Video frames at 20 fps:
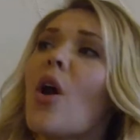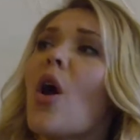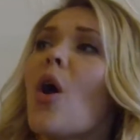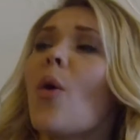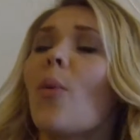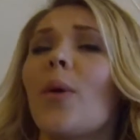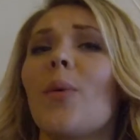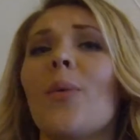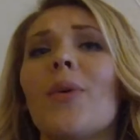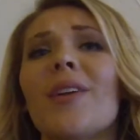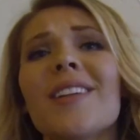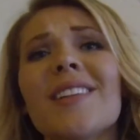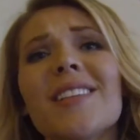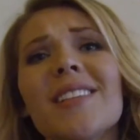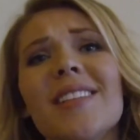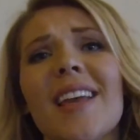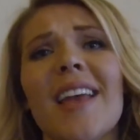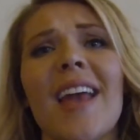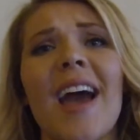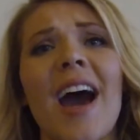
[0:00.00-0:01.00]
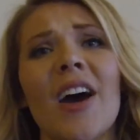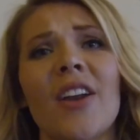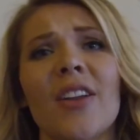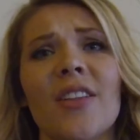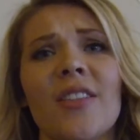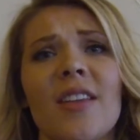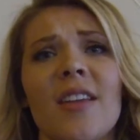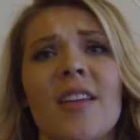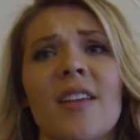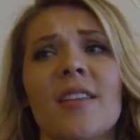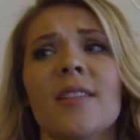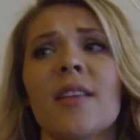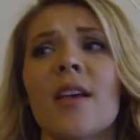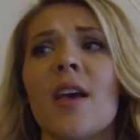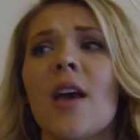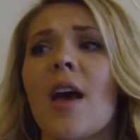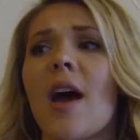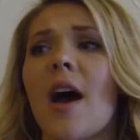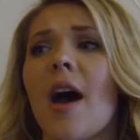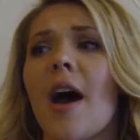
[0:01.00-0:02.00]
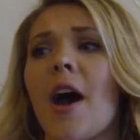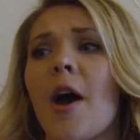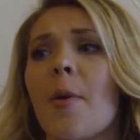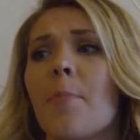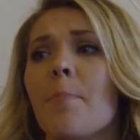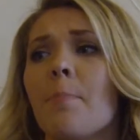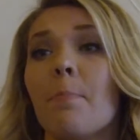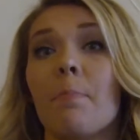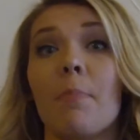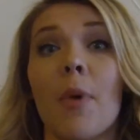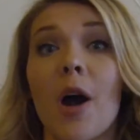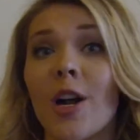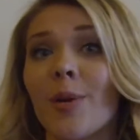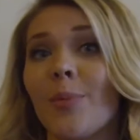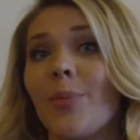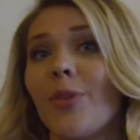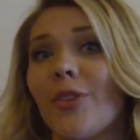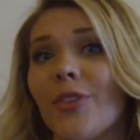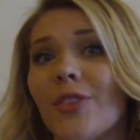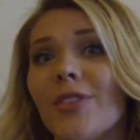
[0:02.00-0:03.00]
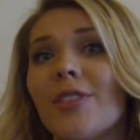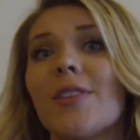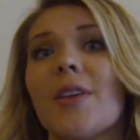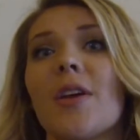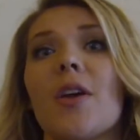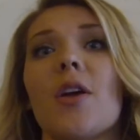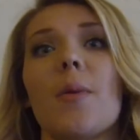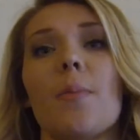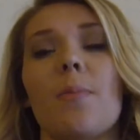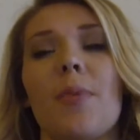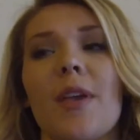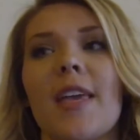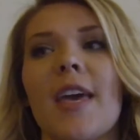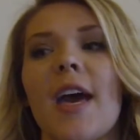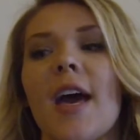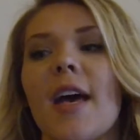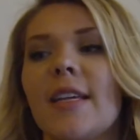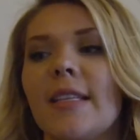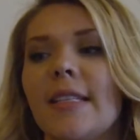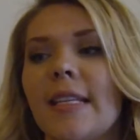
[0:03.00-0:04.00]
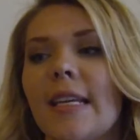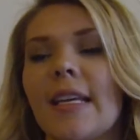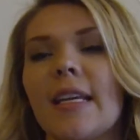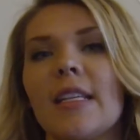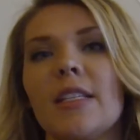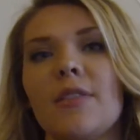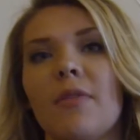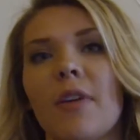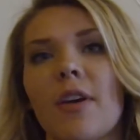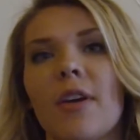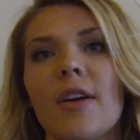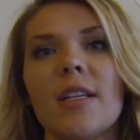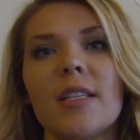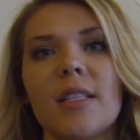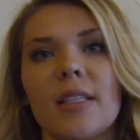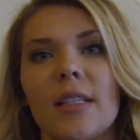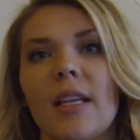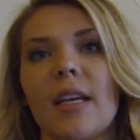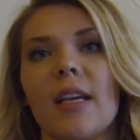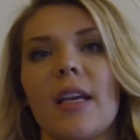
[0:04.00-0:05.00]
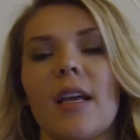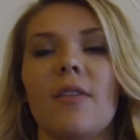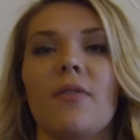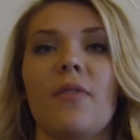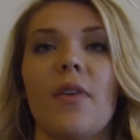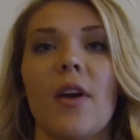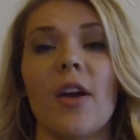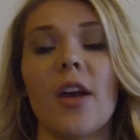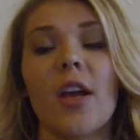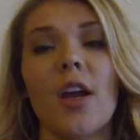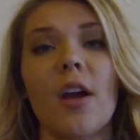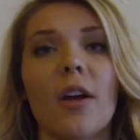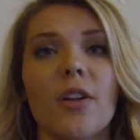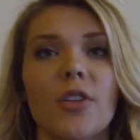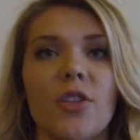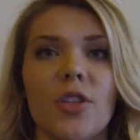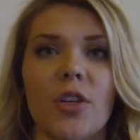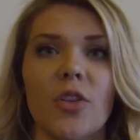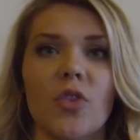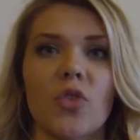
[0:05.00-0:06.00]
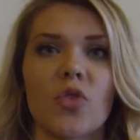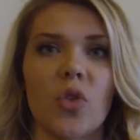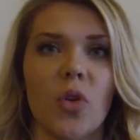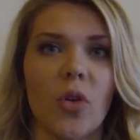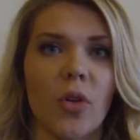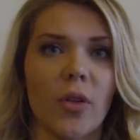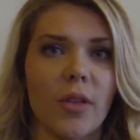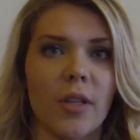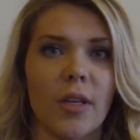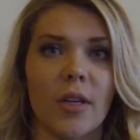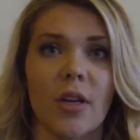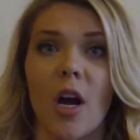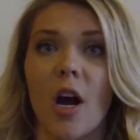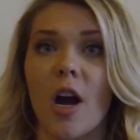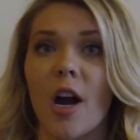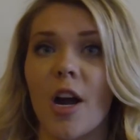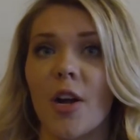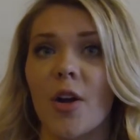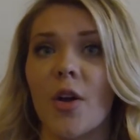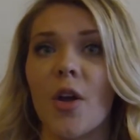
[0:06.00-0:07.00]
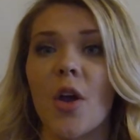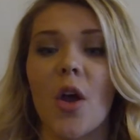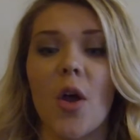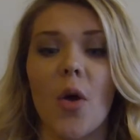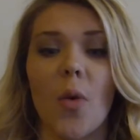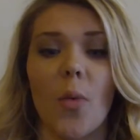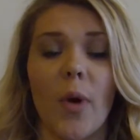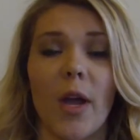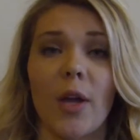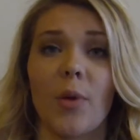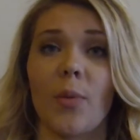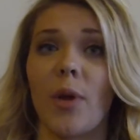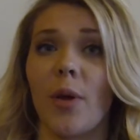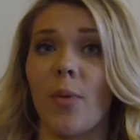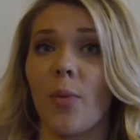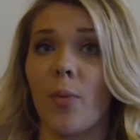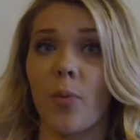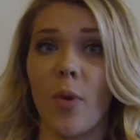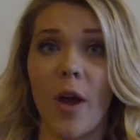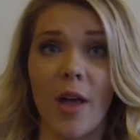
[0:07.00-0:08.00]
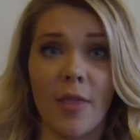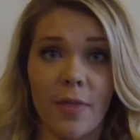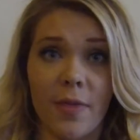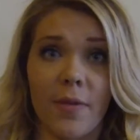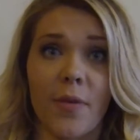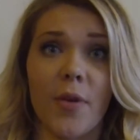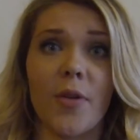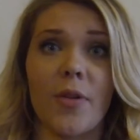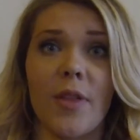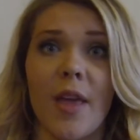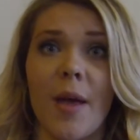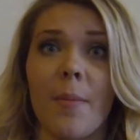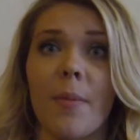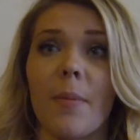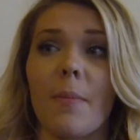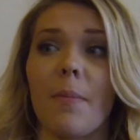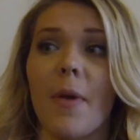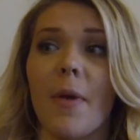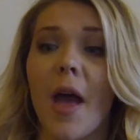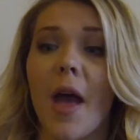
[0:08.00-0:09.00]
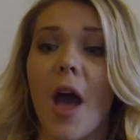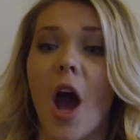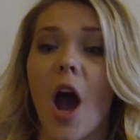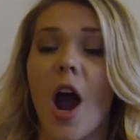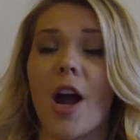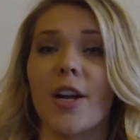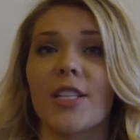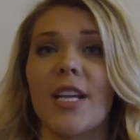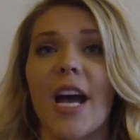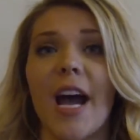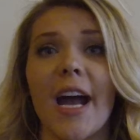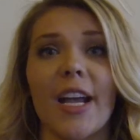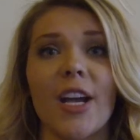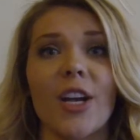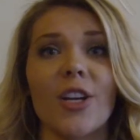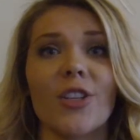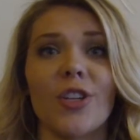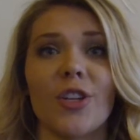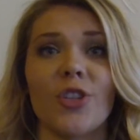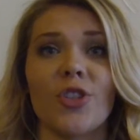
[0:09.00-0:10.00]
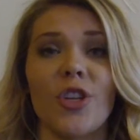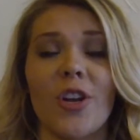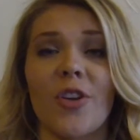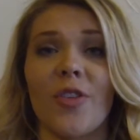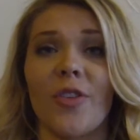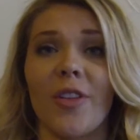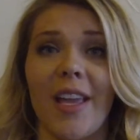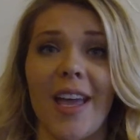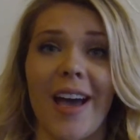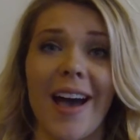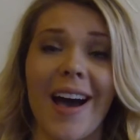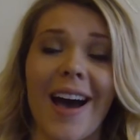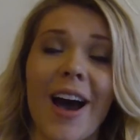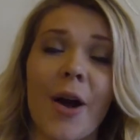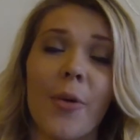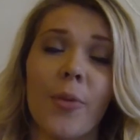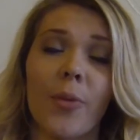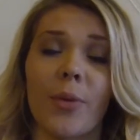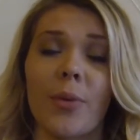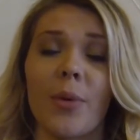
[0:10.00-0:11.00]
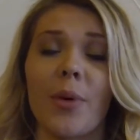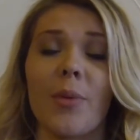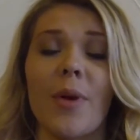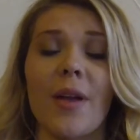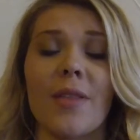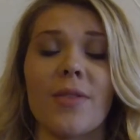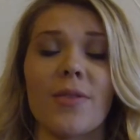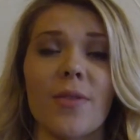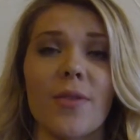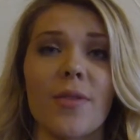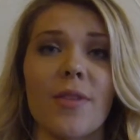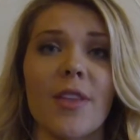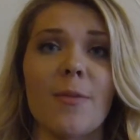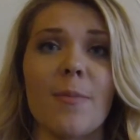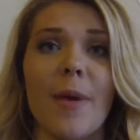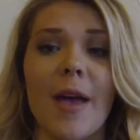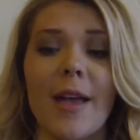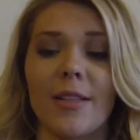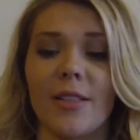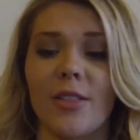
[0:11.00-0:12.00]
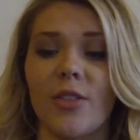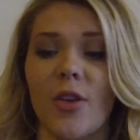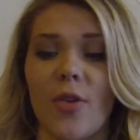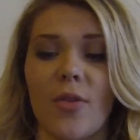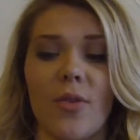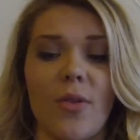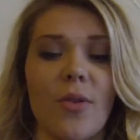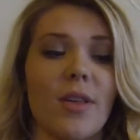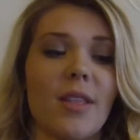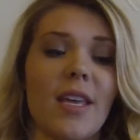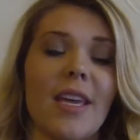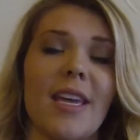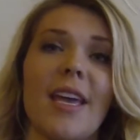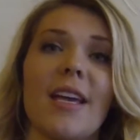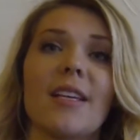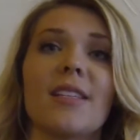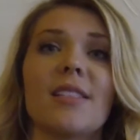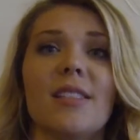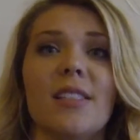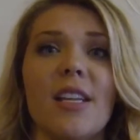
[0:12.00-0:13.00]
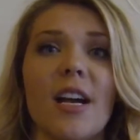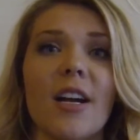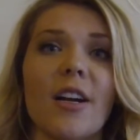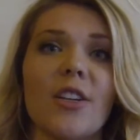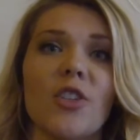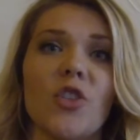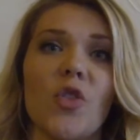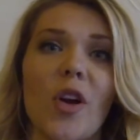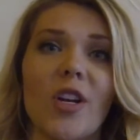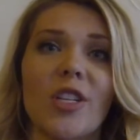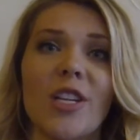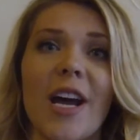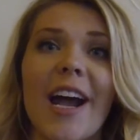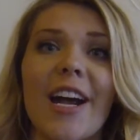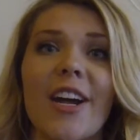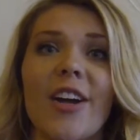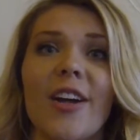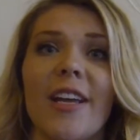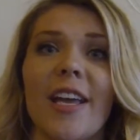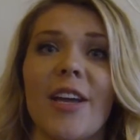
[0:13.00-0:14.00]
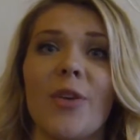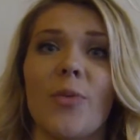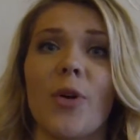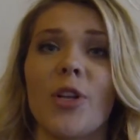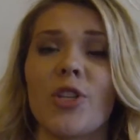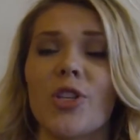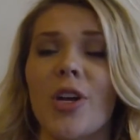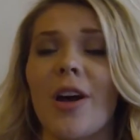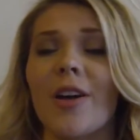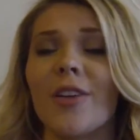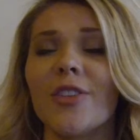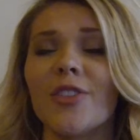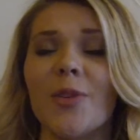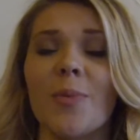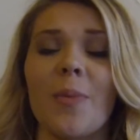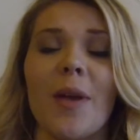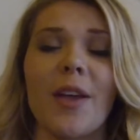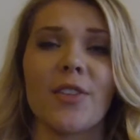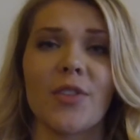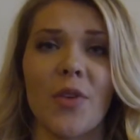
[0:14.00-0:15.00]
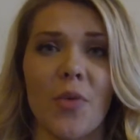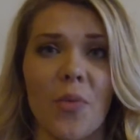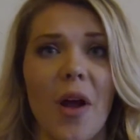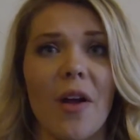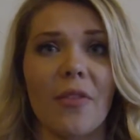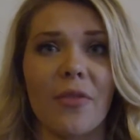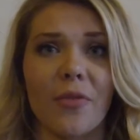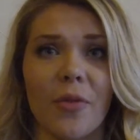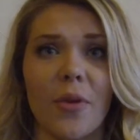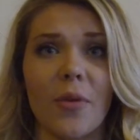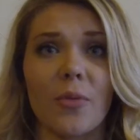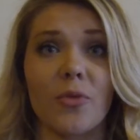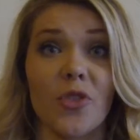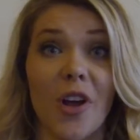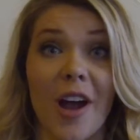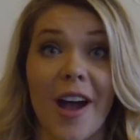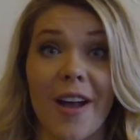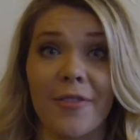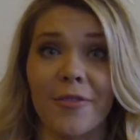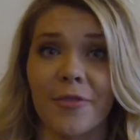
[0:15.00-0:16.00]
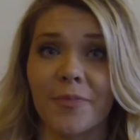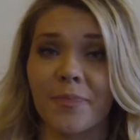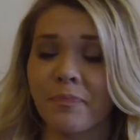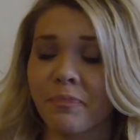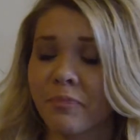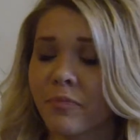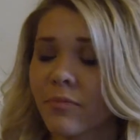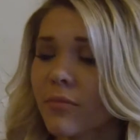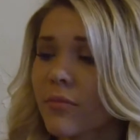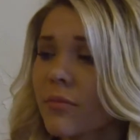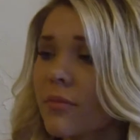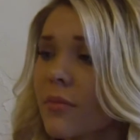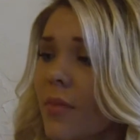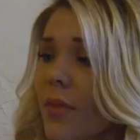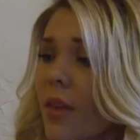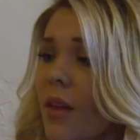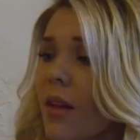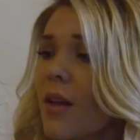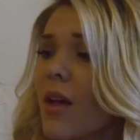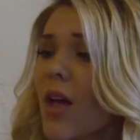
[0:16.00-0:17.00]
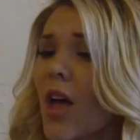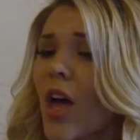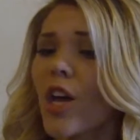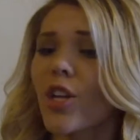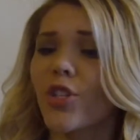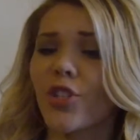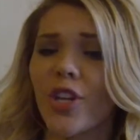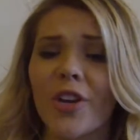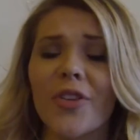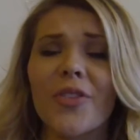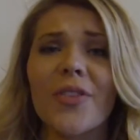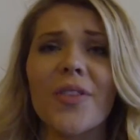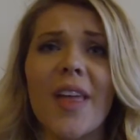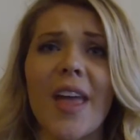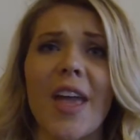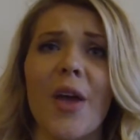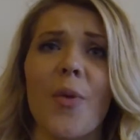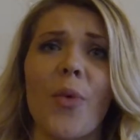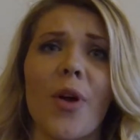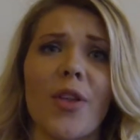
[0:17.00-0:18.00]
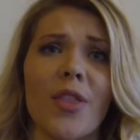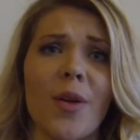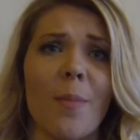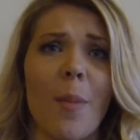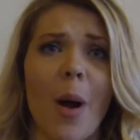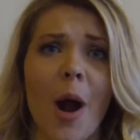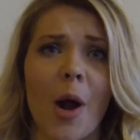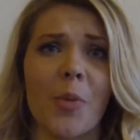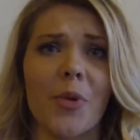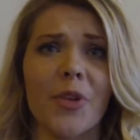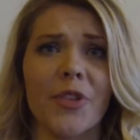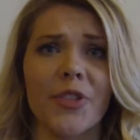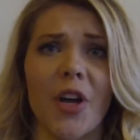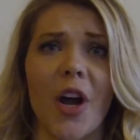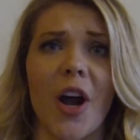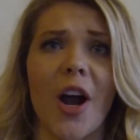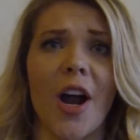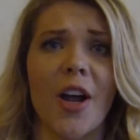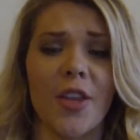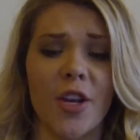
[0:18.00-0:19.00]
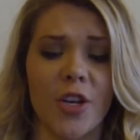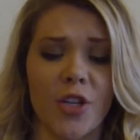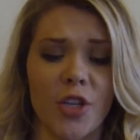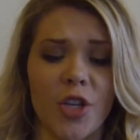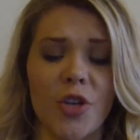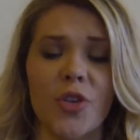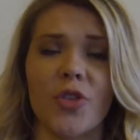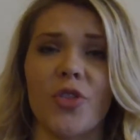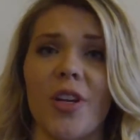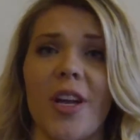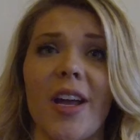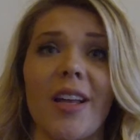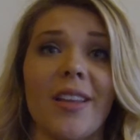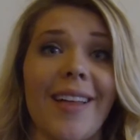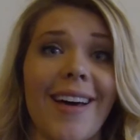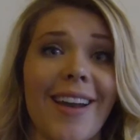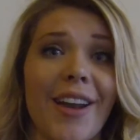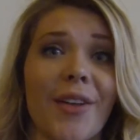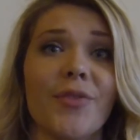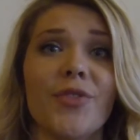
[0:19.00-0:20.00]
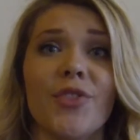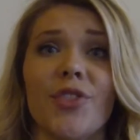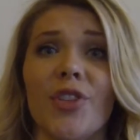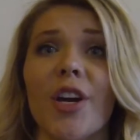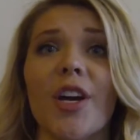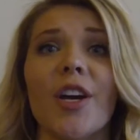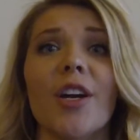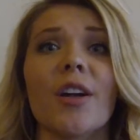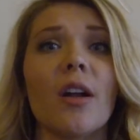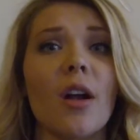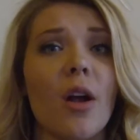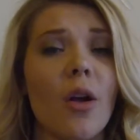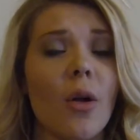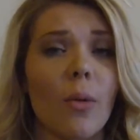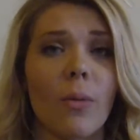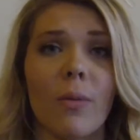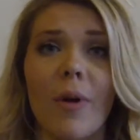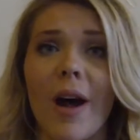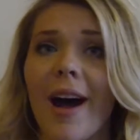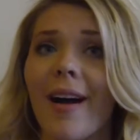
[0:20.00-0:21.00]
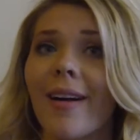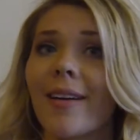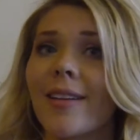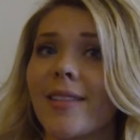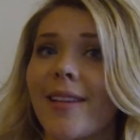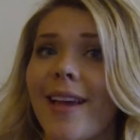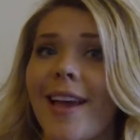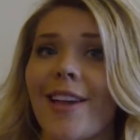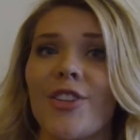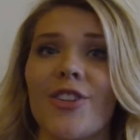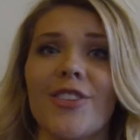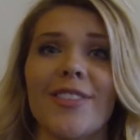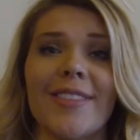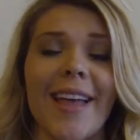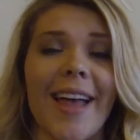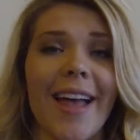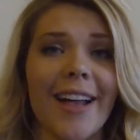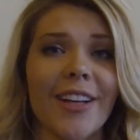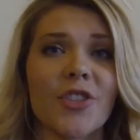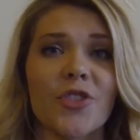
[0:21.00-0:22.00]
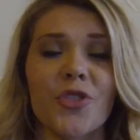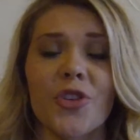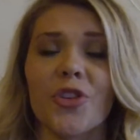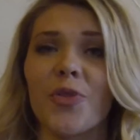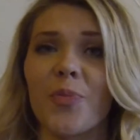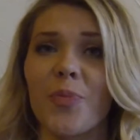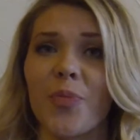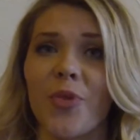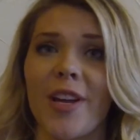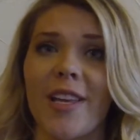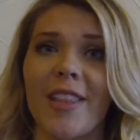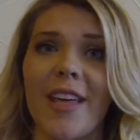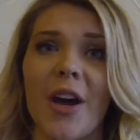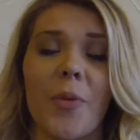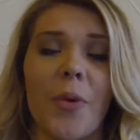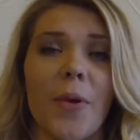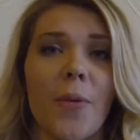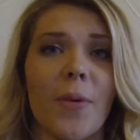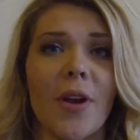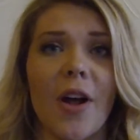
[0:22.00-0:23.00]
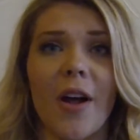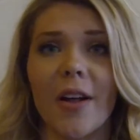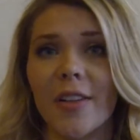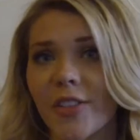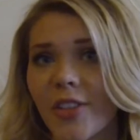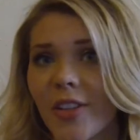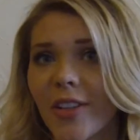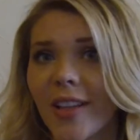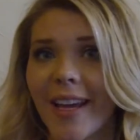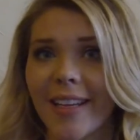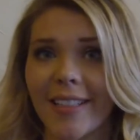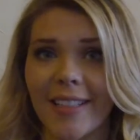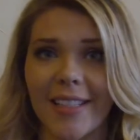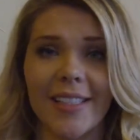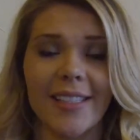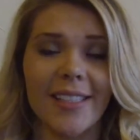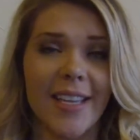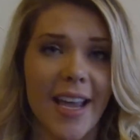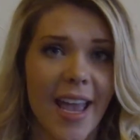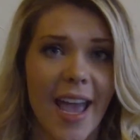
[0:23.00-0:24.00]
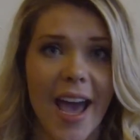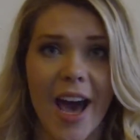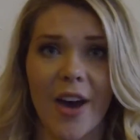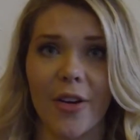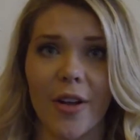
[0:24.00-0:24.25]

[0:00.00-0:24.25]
We want to stay out of these marbles because it gets very slick and very hard to control the car when we run through them. Our tires are generally hot when we run through them, and so they get stuck onto our tire again, which also makes a rough drive. Generally, where the marbles are, there's usually a lot of dirt, rocks, and just extra debris that we would also like to stay out